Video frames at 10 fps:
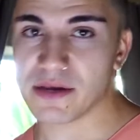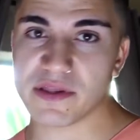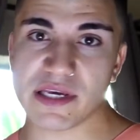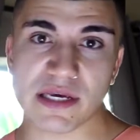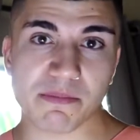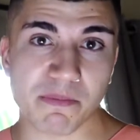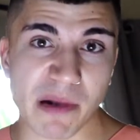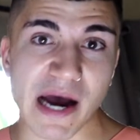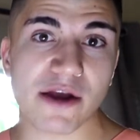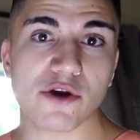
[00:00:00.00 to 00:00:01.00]
the
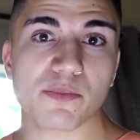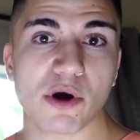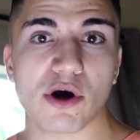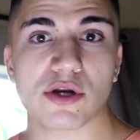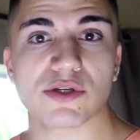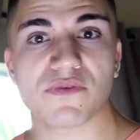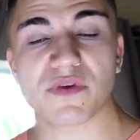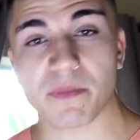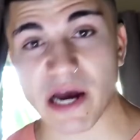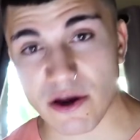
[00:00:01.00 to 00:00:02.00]
bio part of the
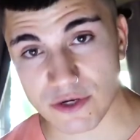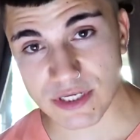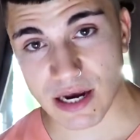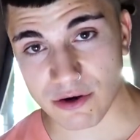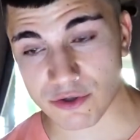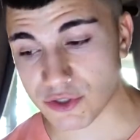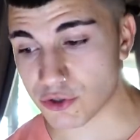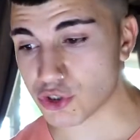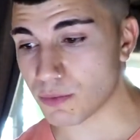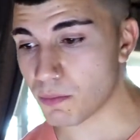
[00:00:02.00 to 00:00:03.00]

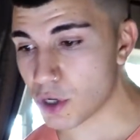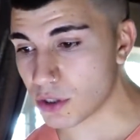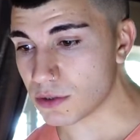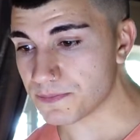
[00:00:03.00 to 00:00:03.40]
biopsychosocial model.